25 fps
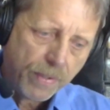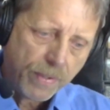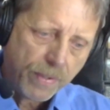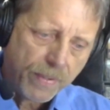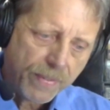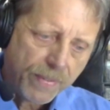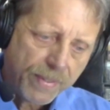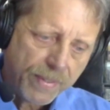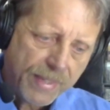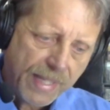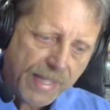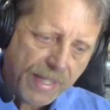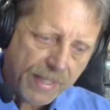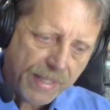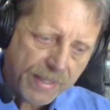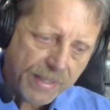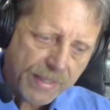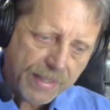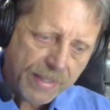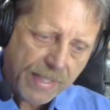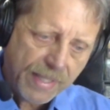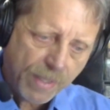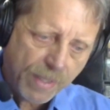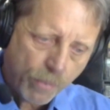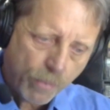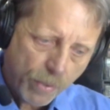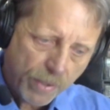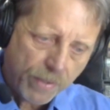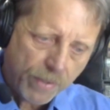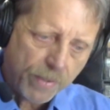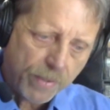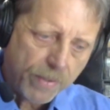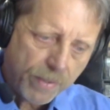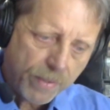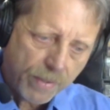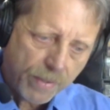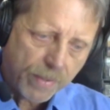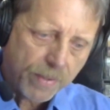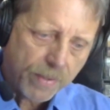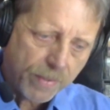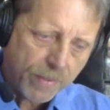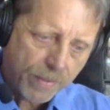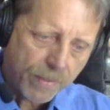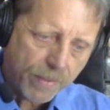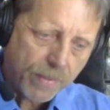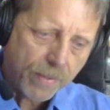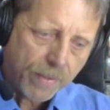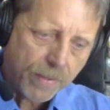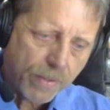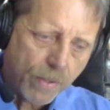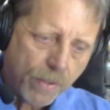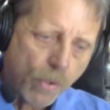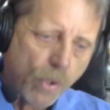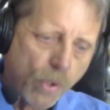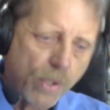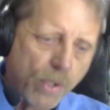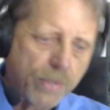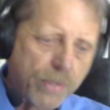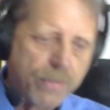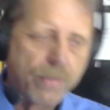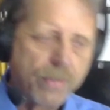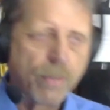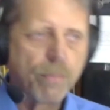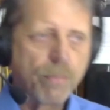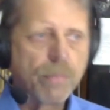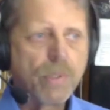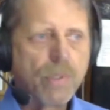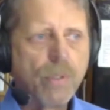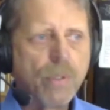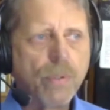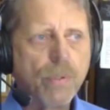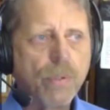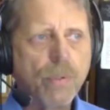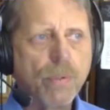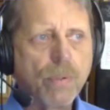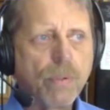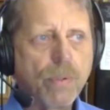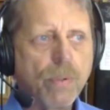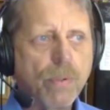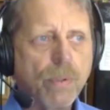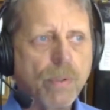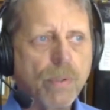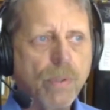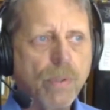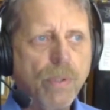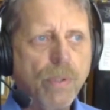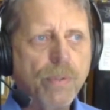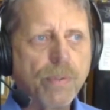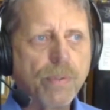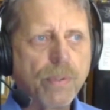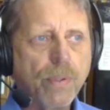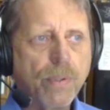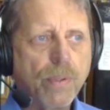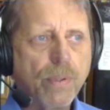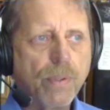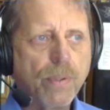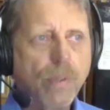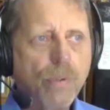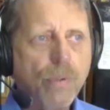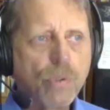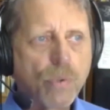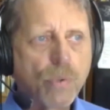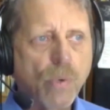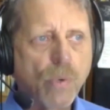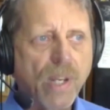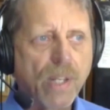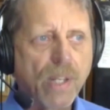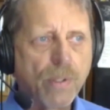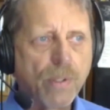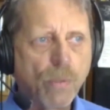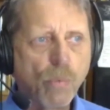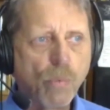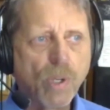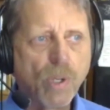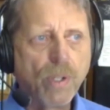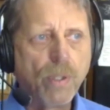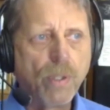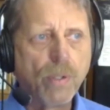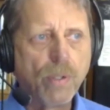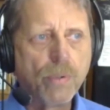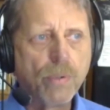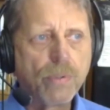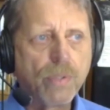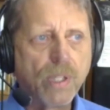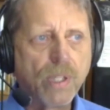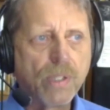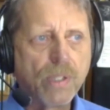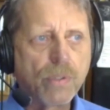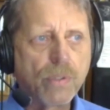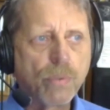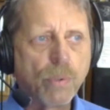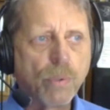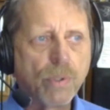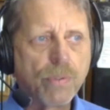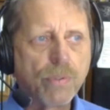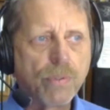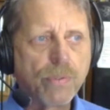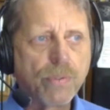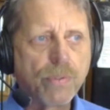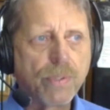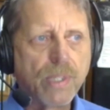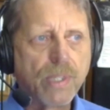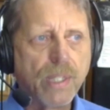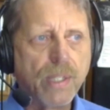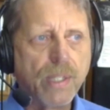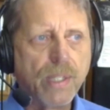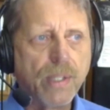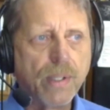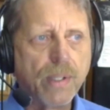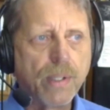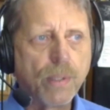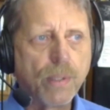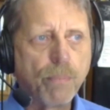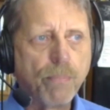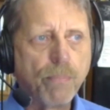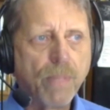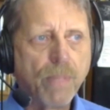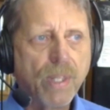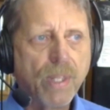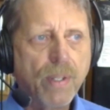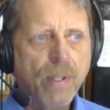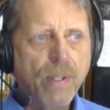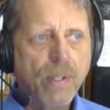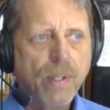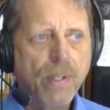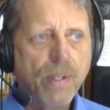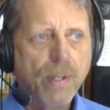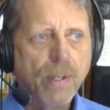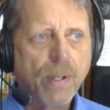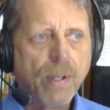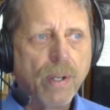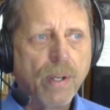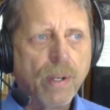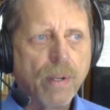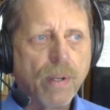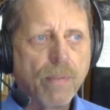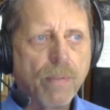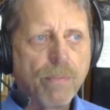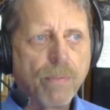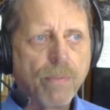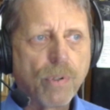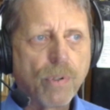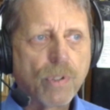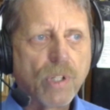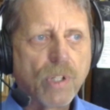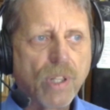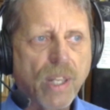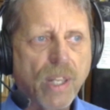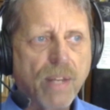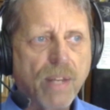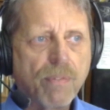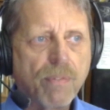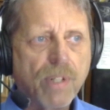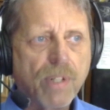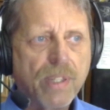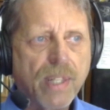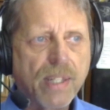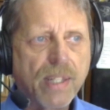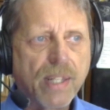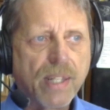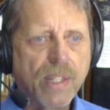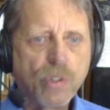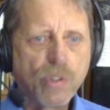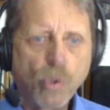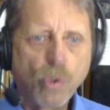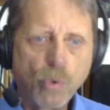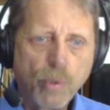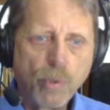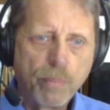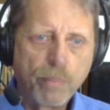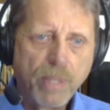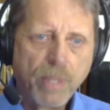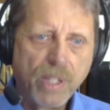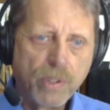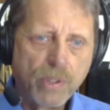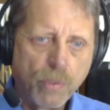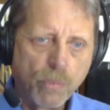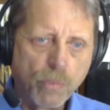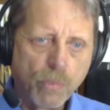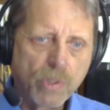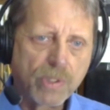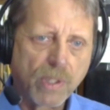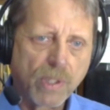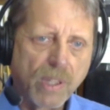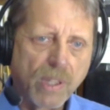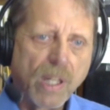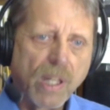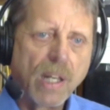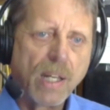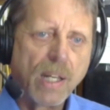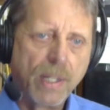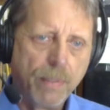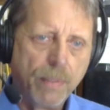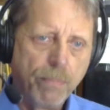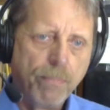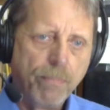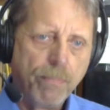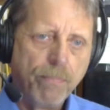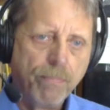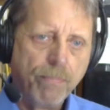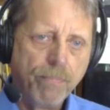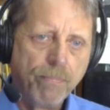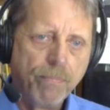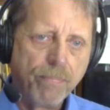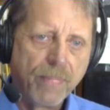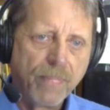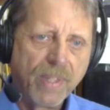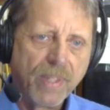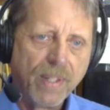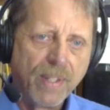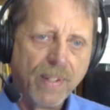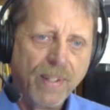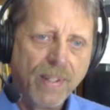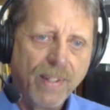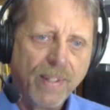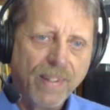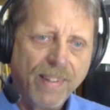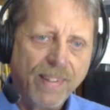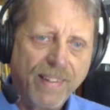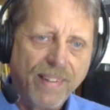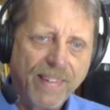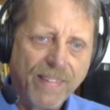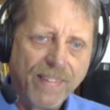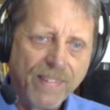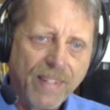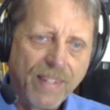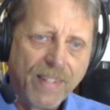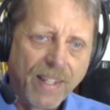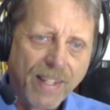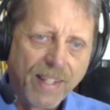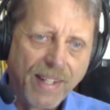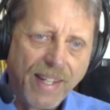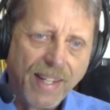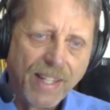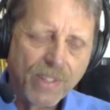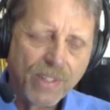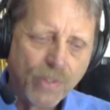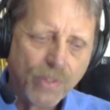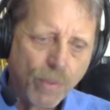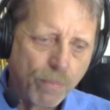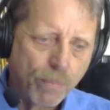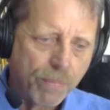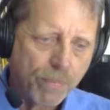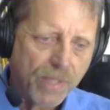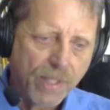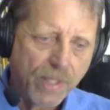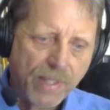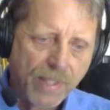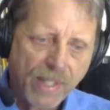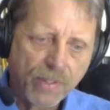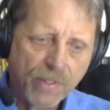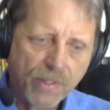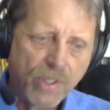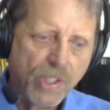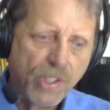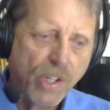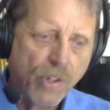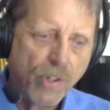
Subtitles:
that would cause them to lose ground. And one of those things was the virtually everything they told the patient was a lie. You know, I'd ask them. Now Sherry